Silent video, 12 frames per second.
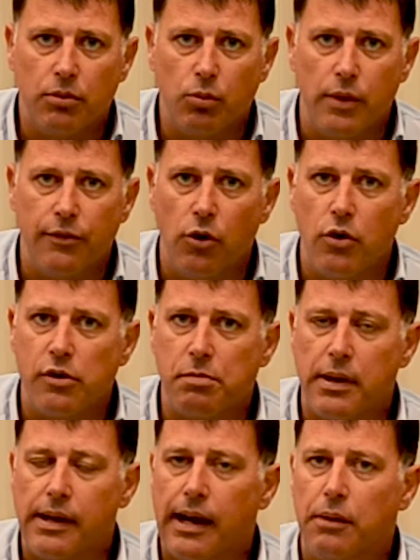We've always
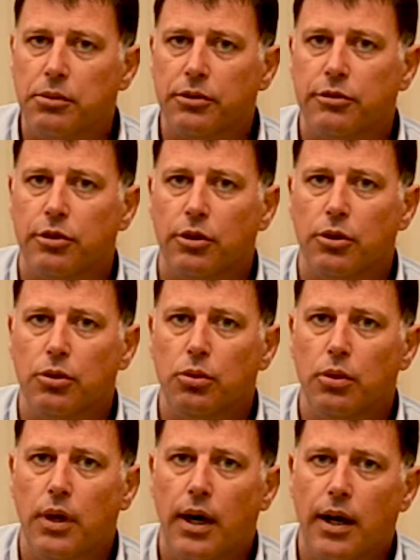been able
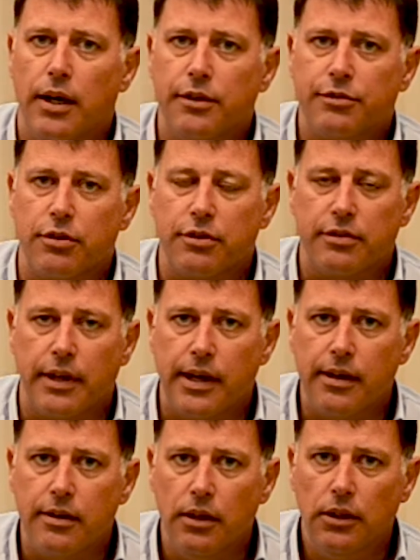to
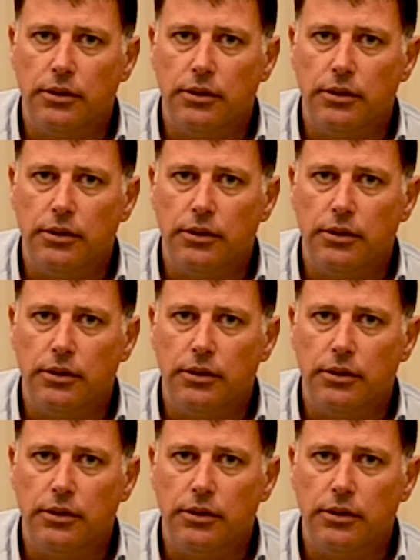succeed,